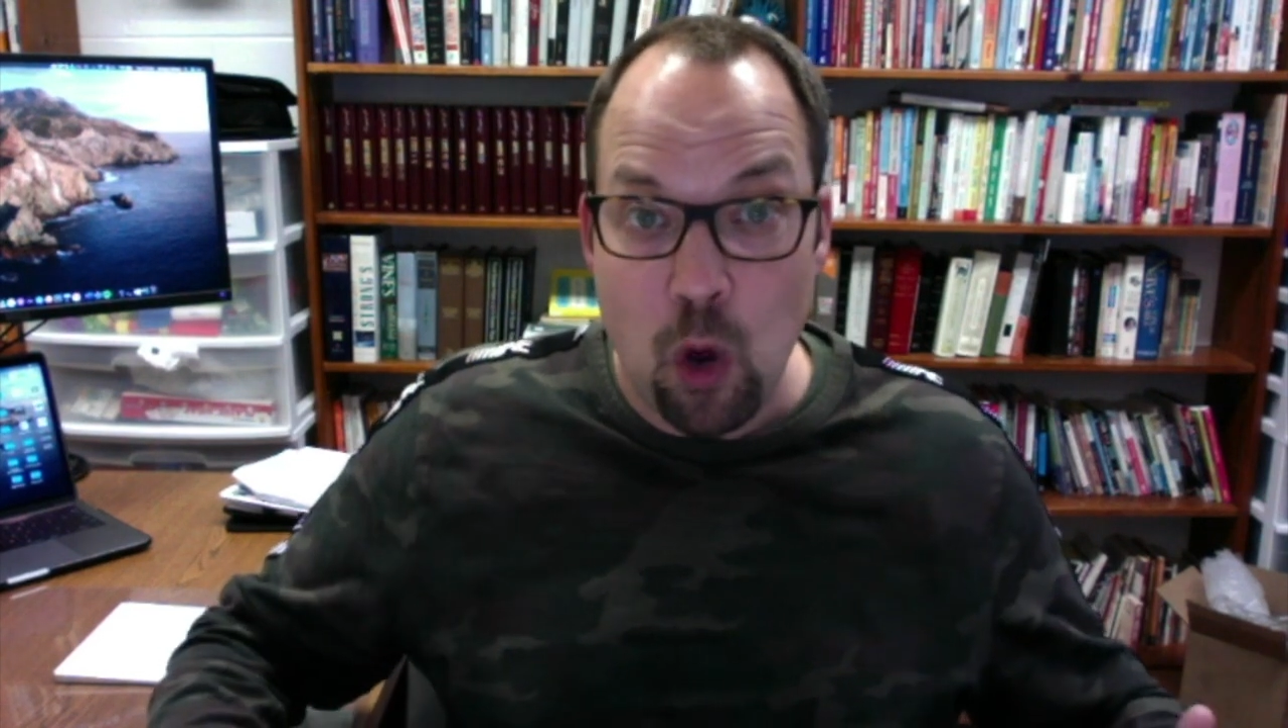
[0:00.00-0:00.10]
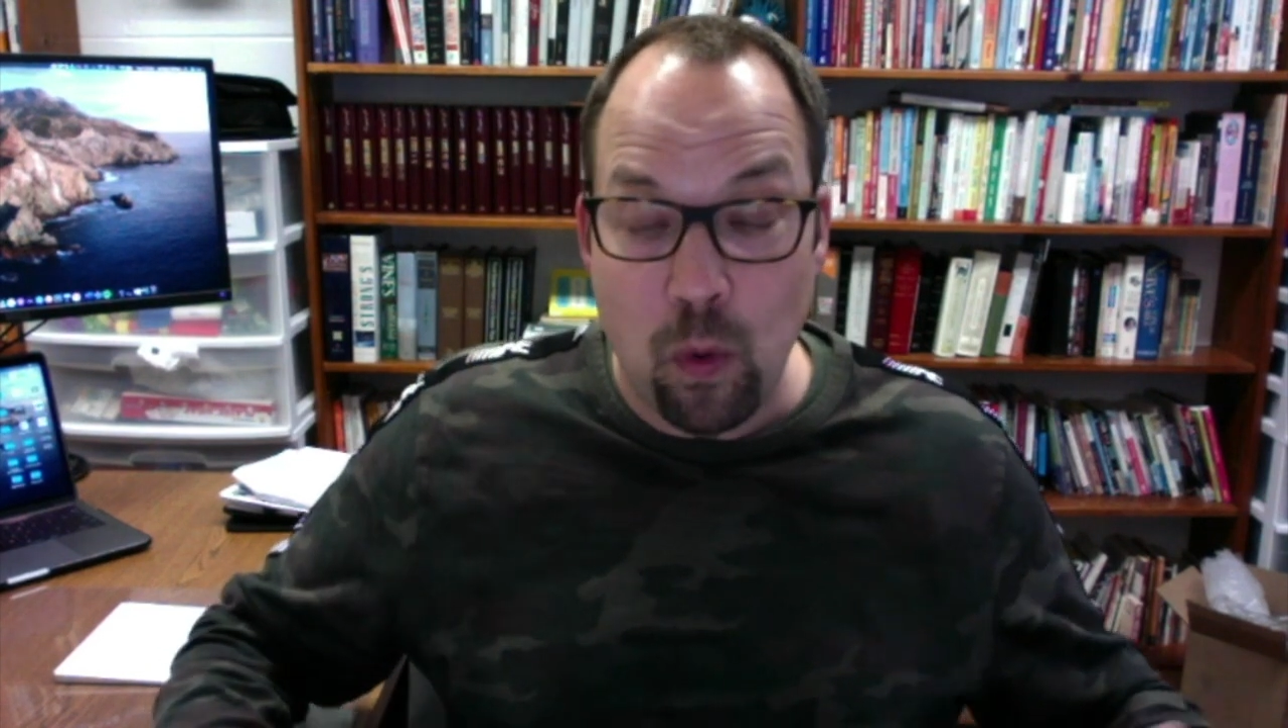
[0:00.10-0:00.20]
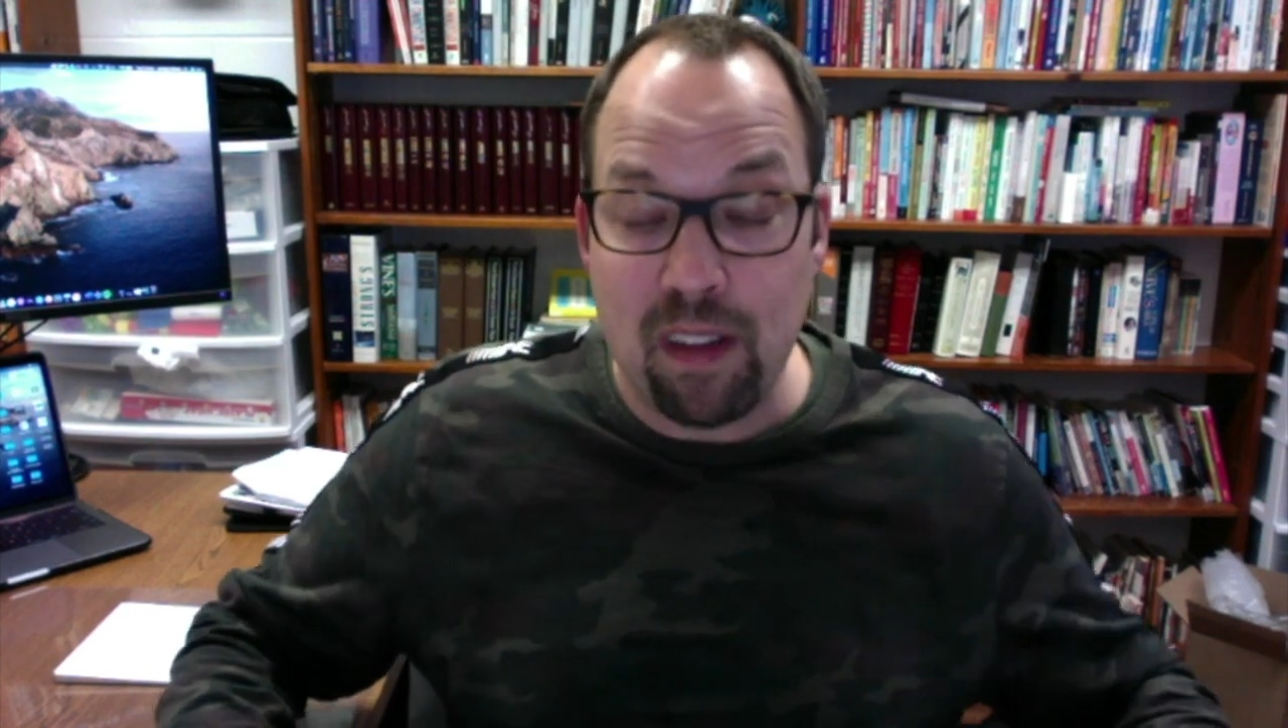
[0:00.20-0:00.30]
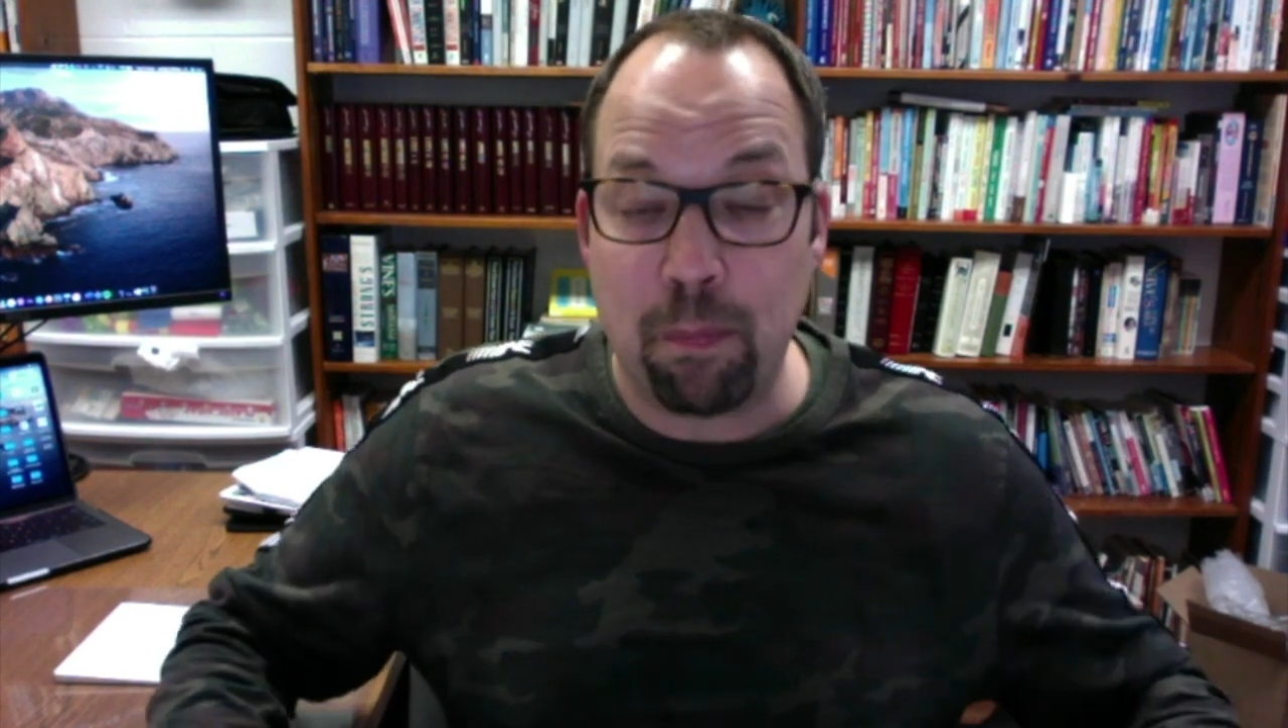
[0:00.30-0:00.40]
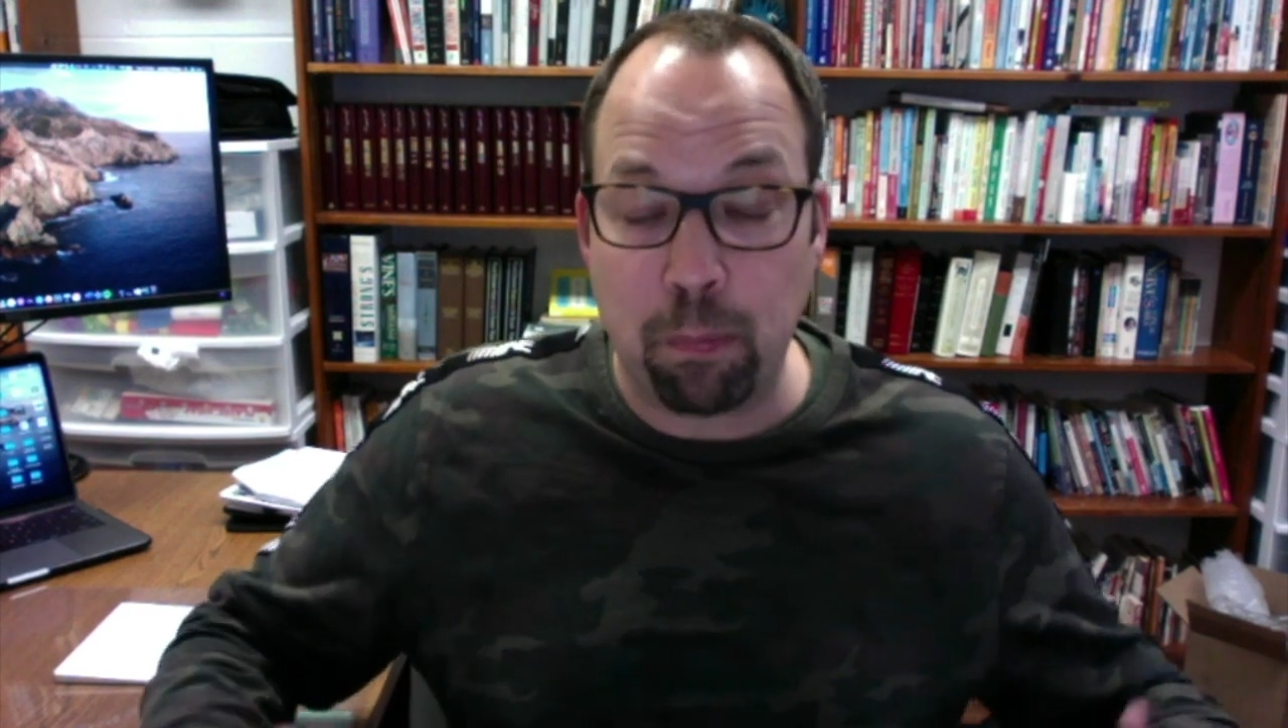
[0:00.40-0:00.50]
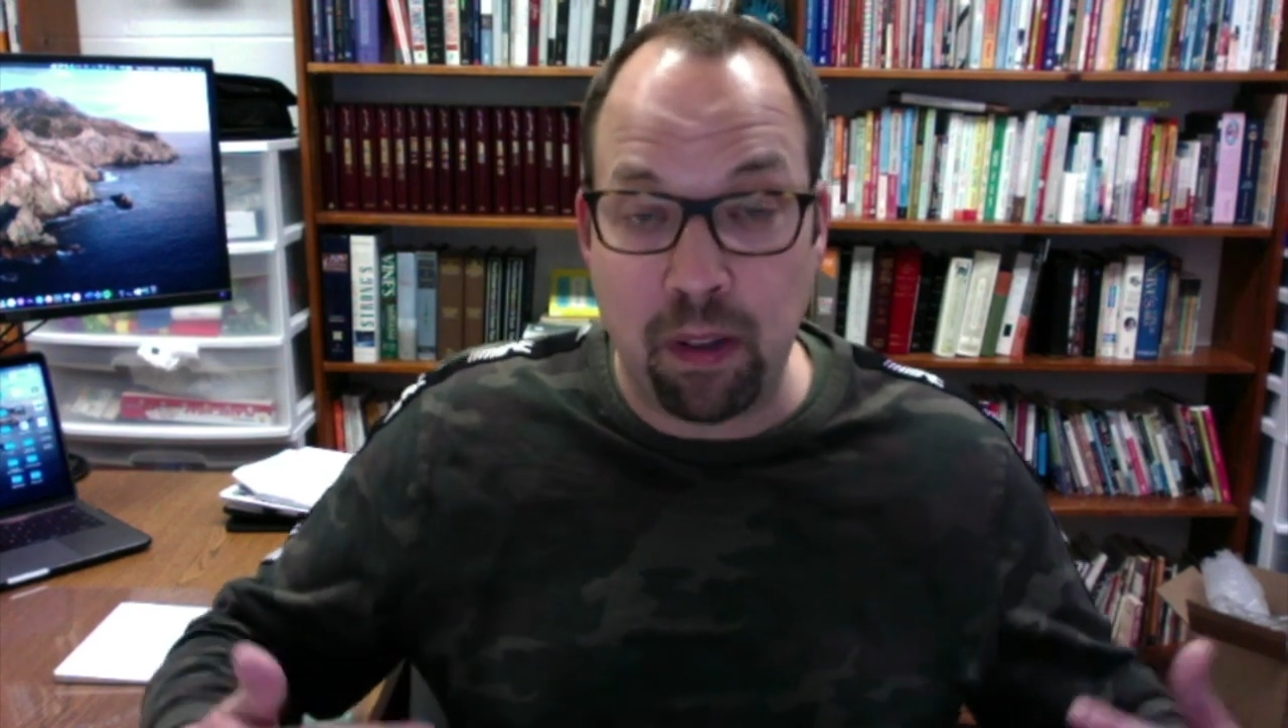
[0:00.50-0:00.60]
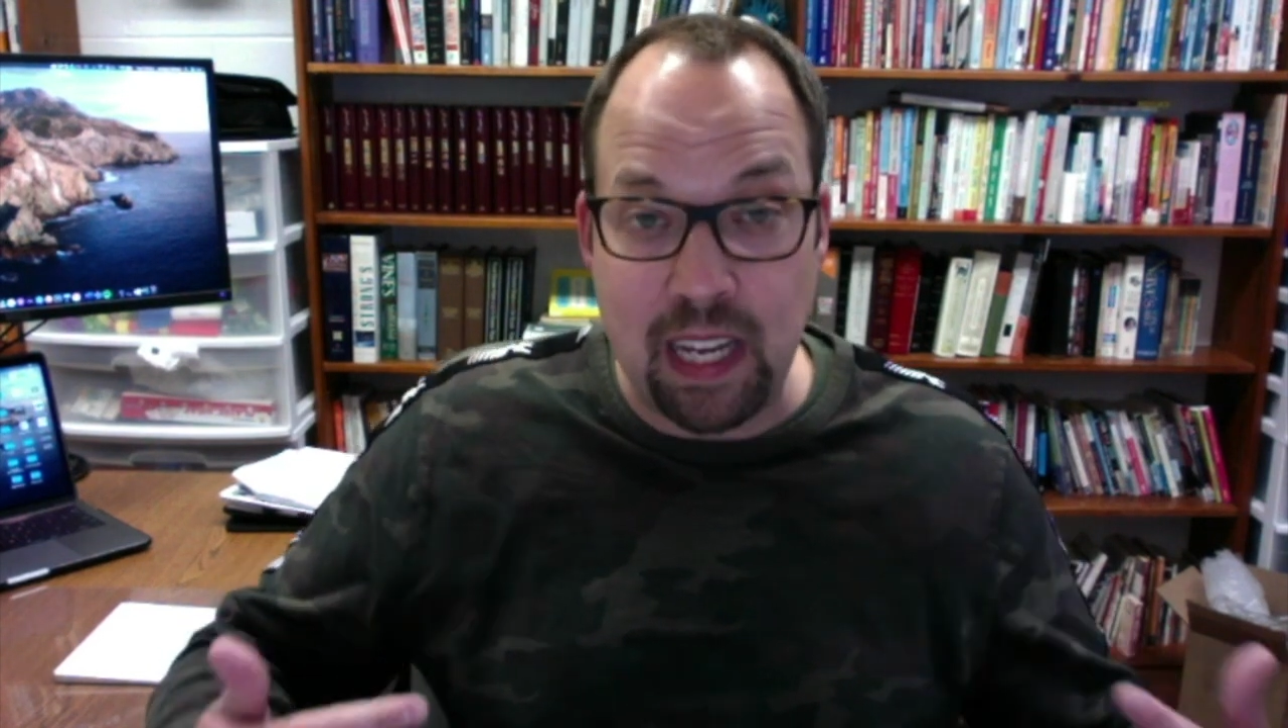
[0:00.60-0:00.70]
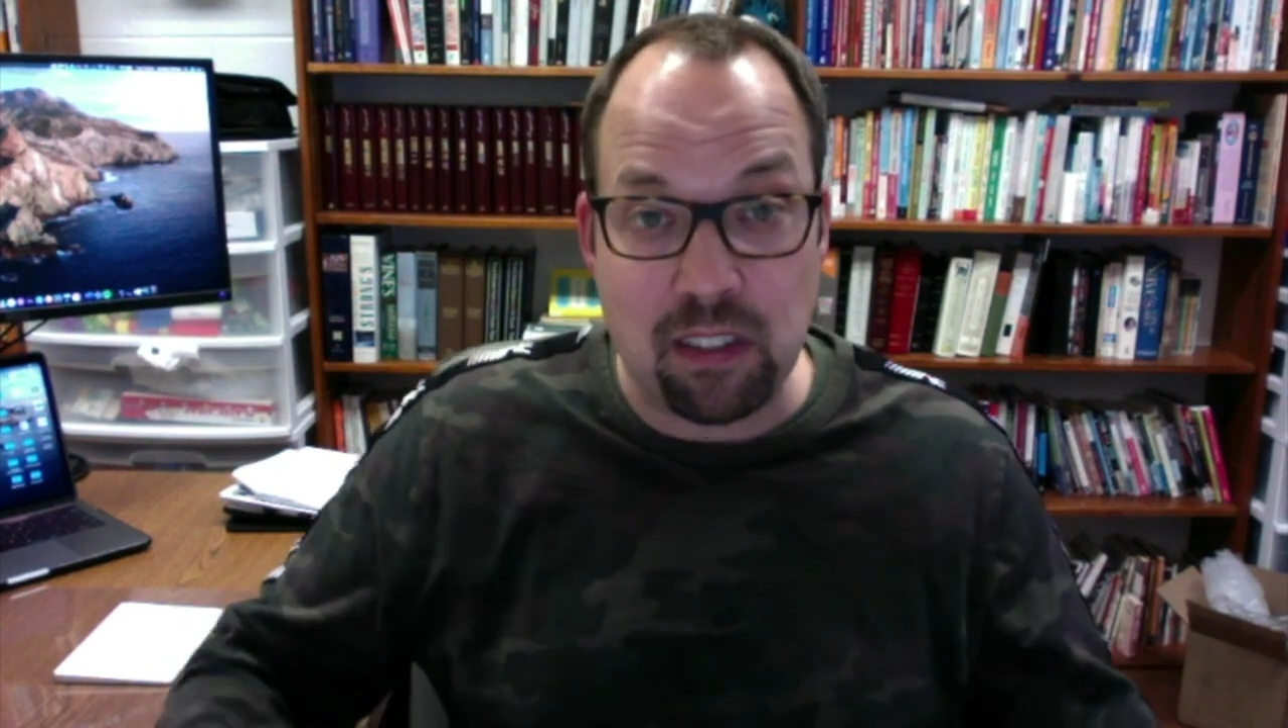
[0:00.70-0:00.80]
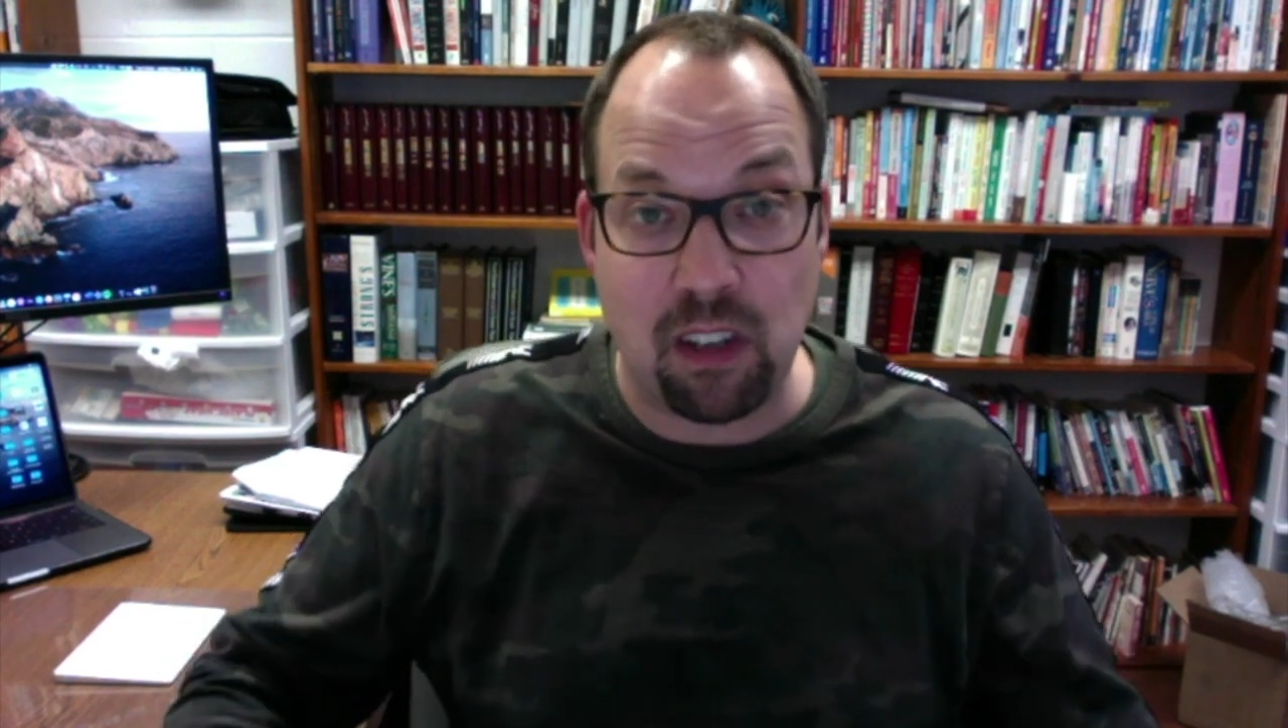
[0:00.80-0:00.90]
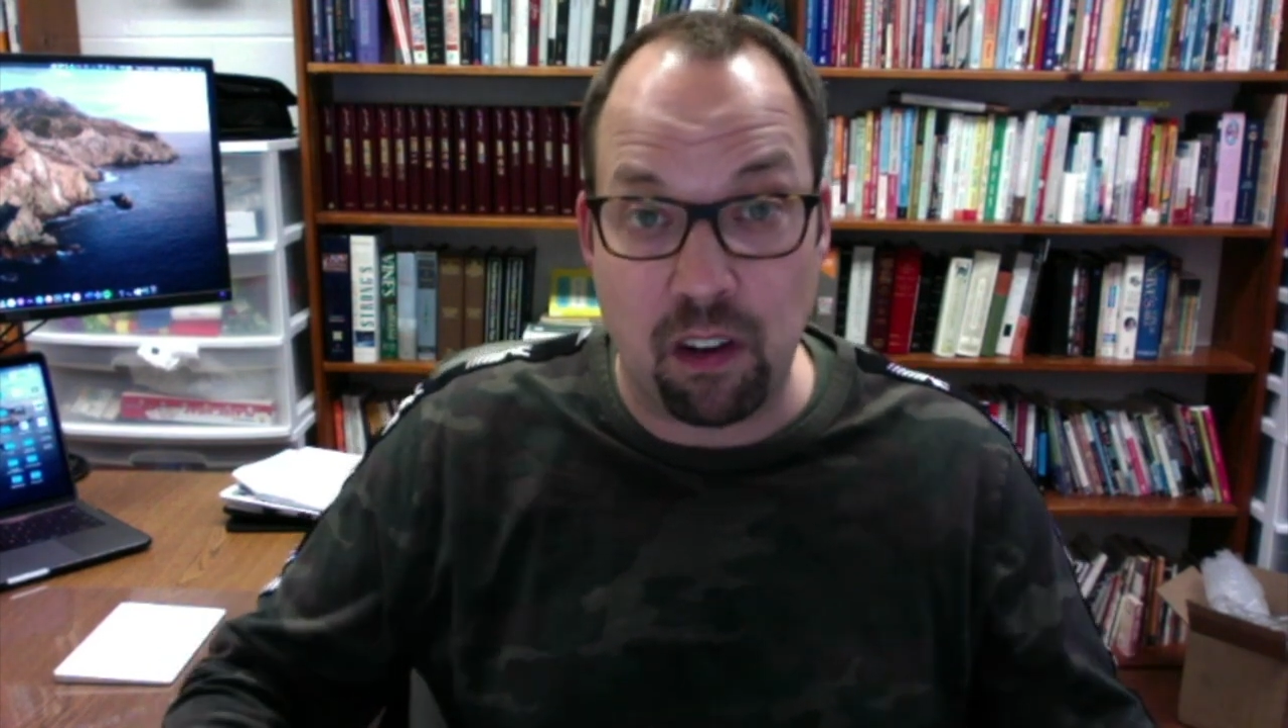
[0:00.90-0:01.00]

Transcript: we have placed